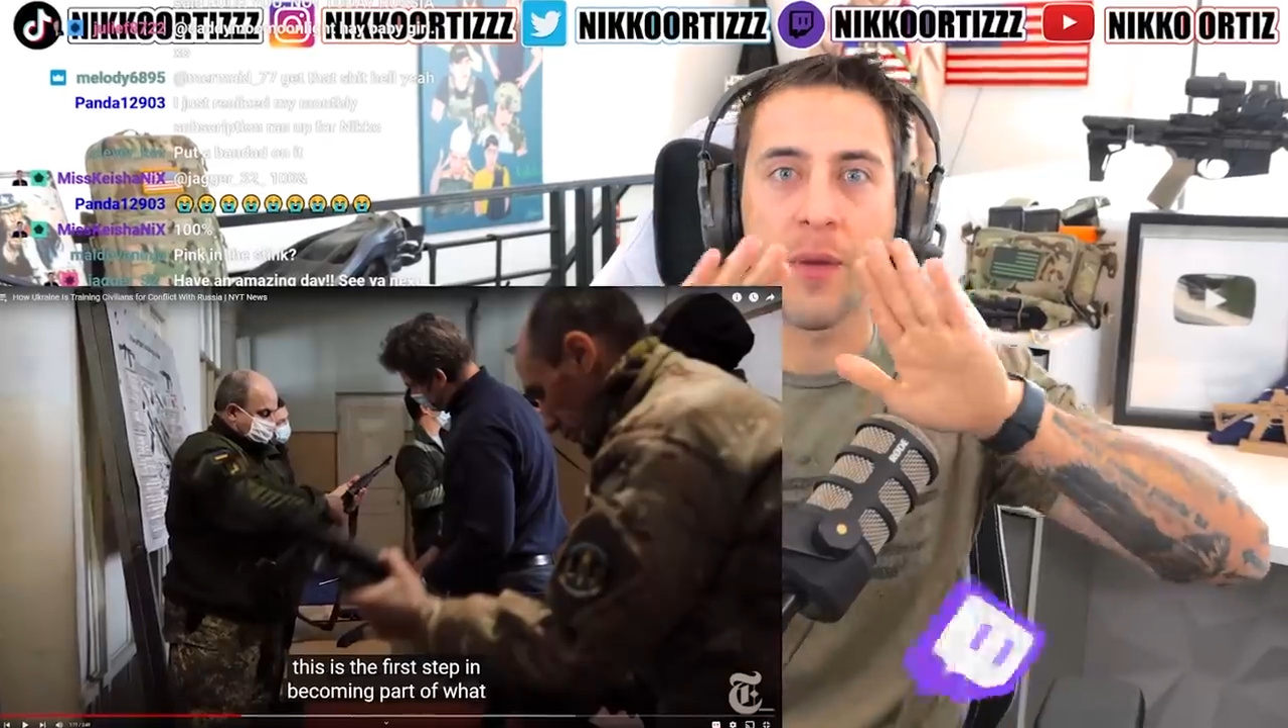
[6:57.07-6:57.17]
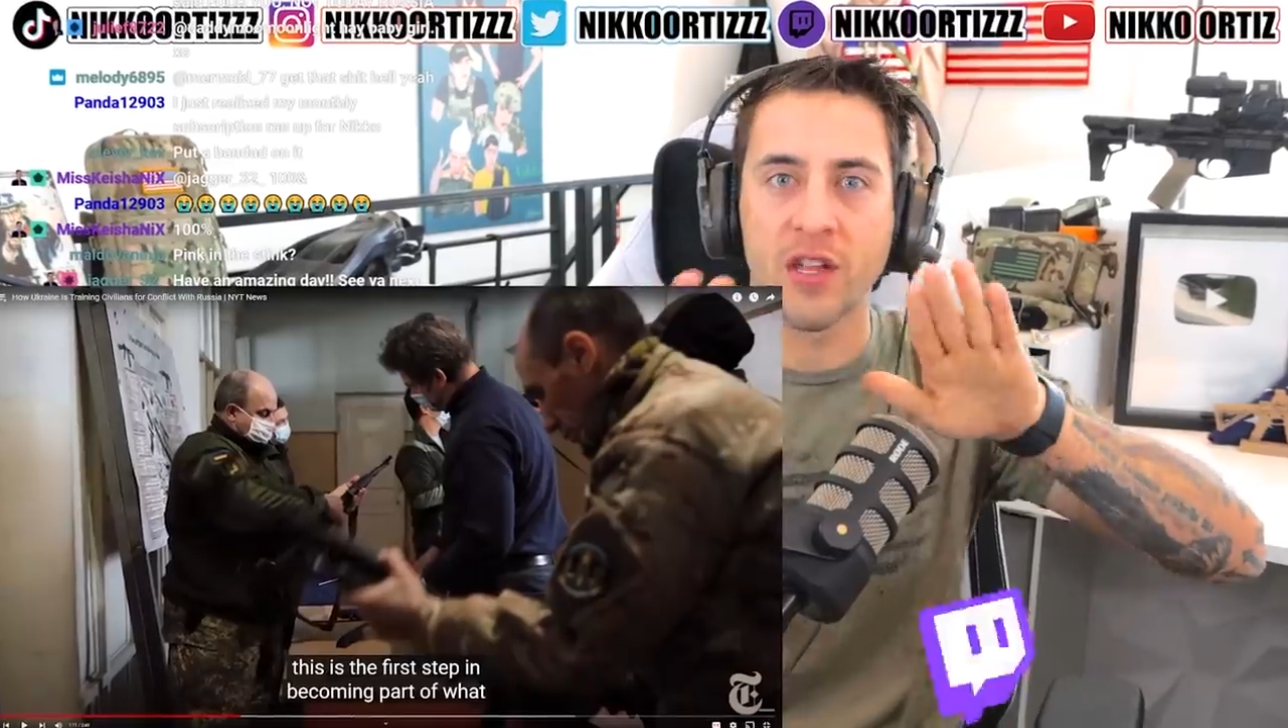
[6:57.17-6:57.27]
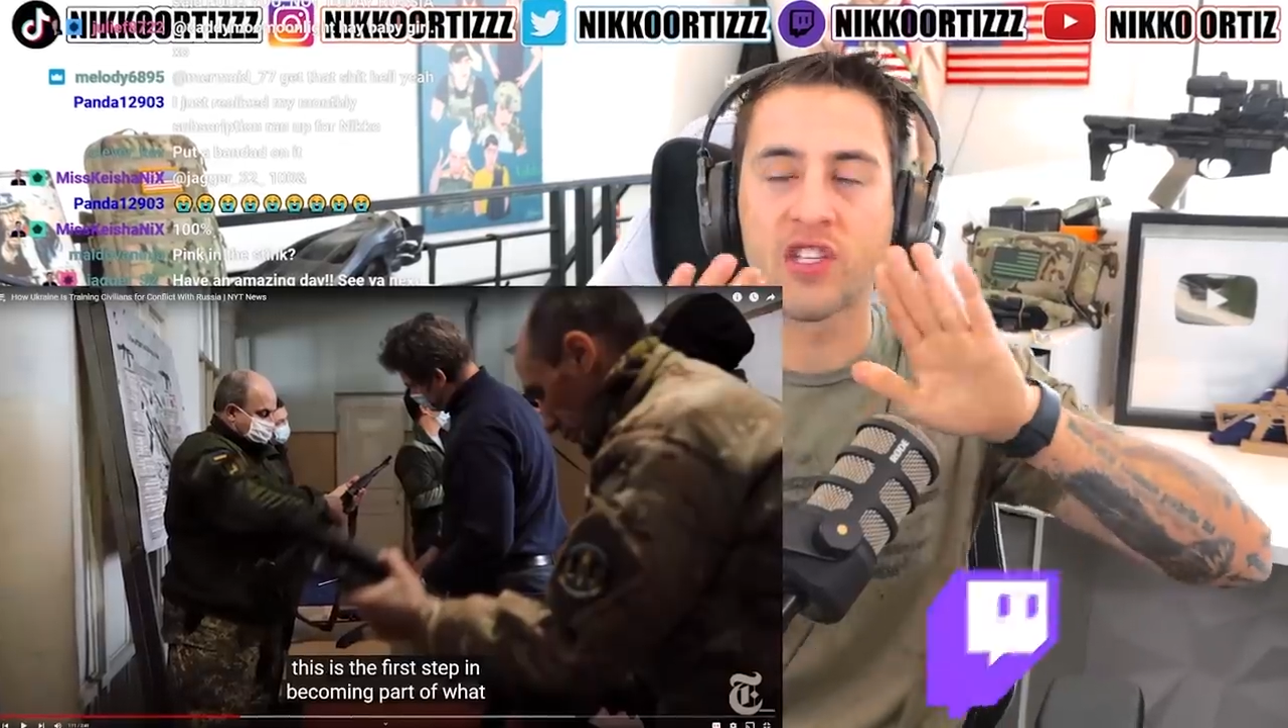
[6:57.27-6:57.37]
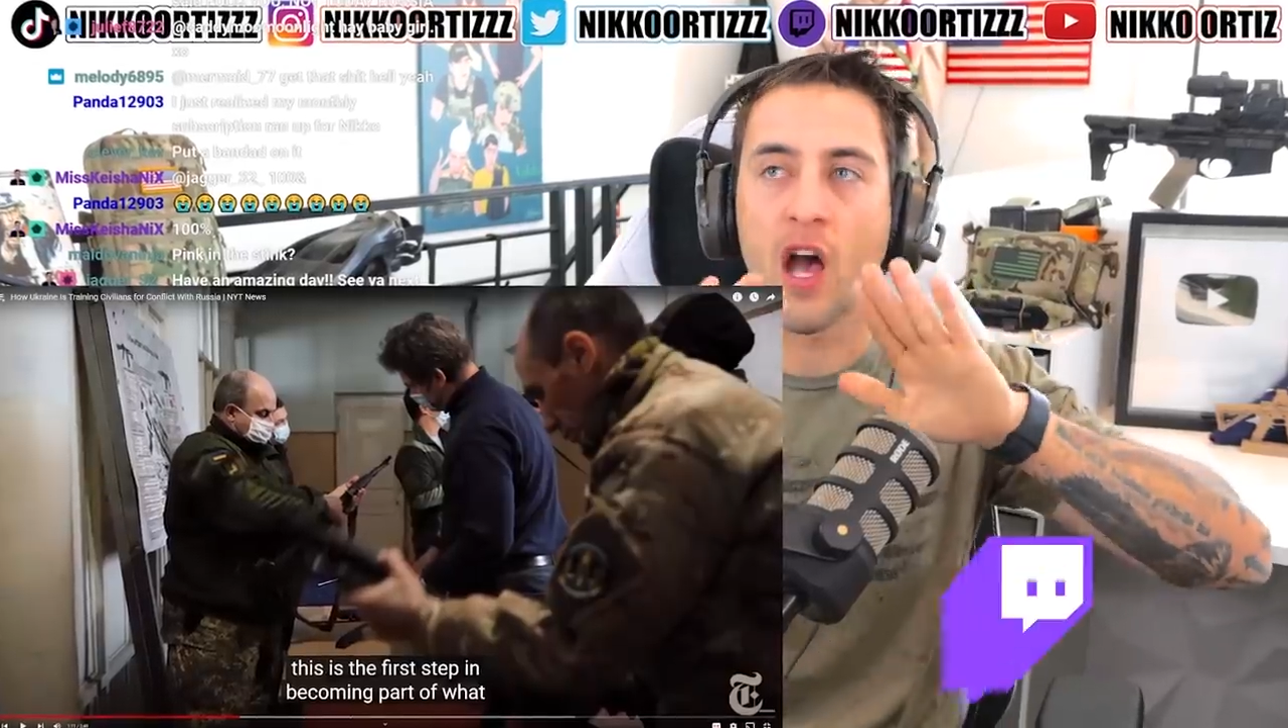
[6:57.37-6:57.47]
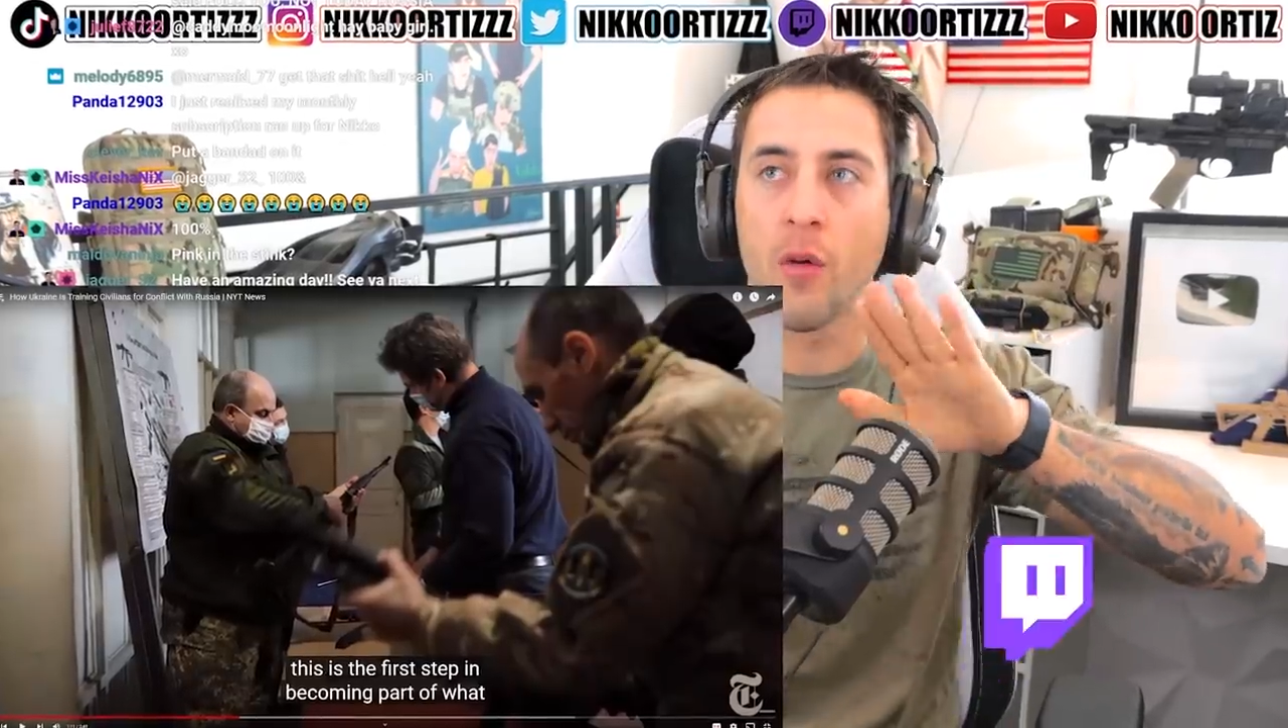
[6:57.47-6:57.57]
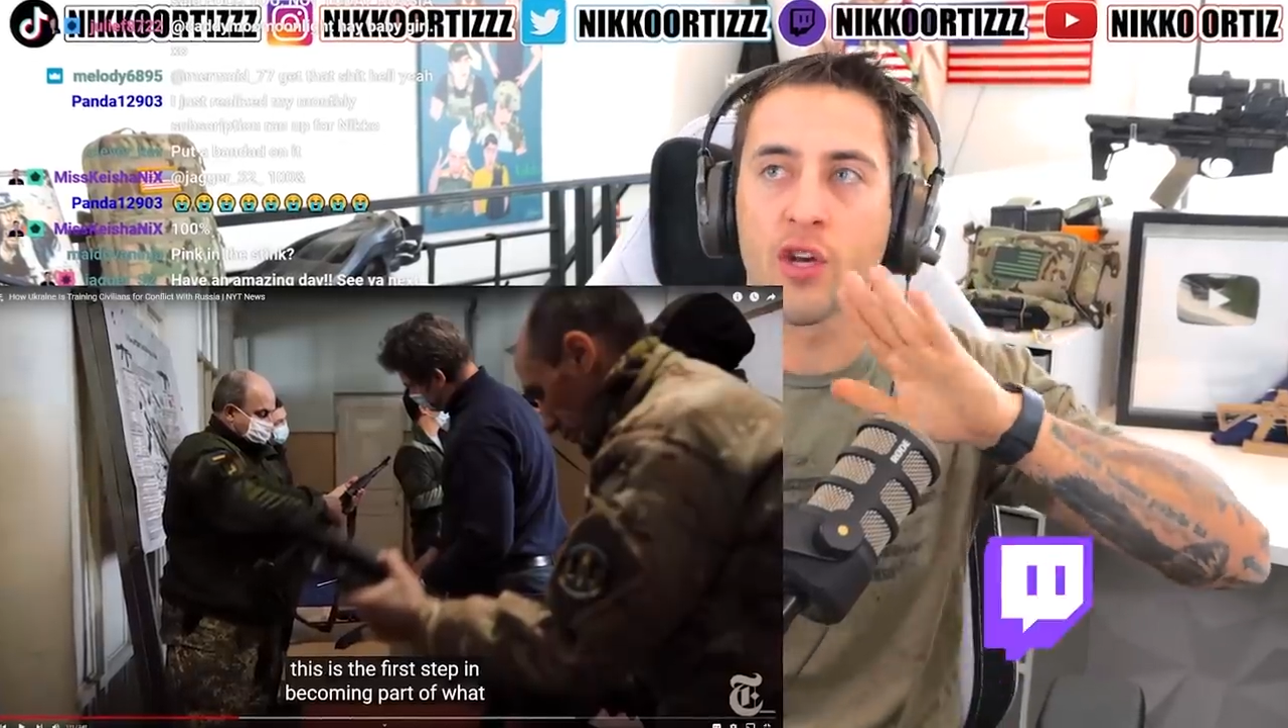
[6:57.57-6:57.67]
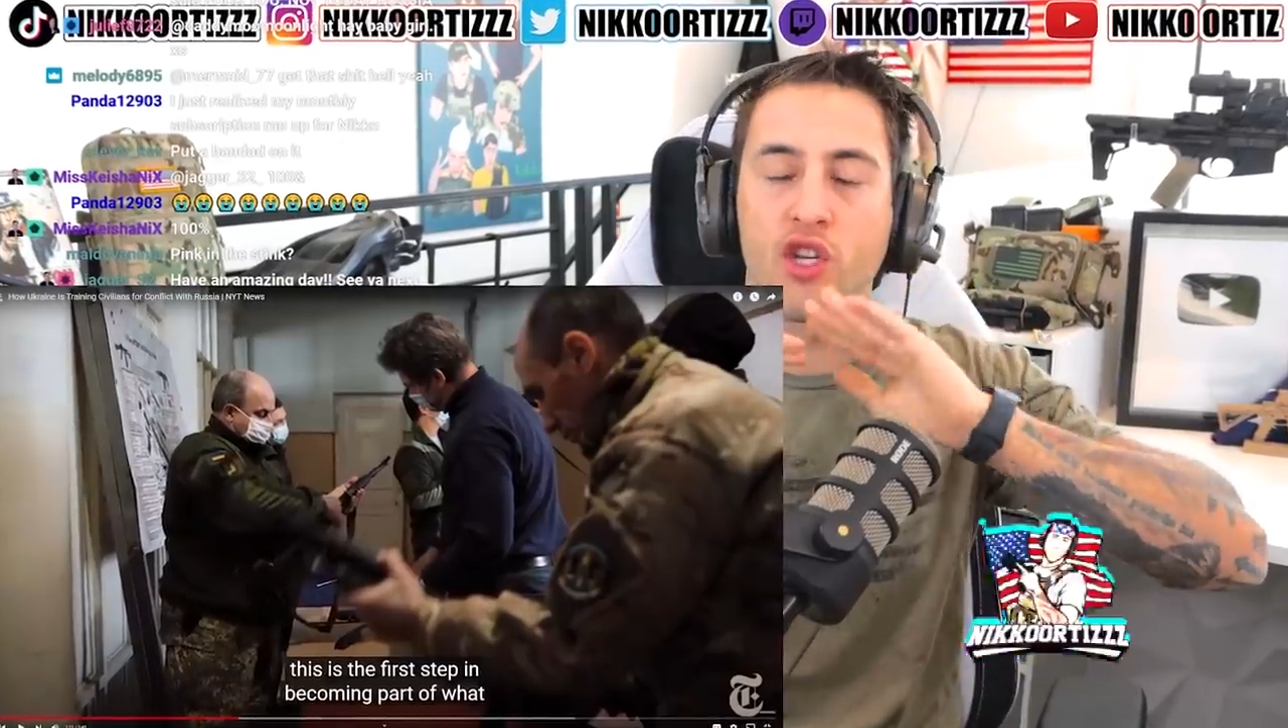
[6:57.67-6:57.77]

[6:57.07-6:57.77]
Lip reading: on the saw when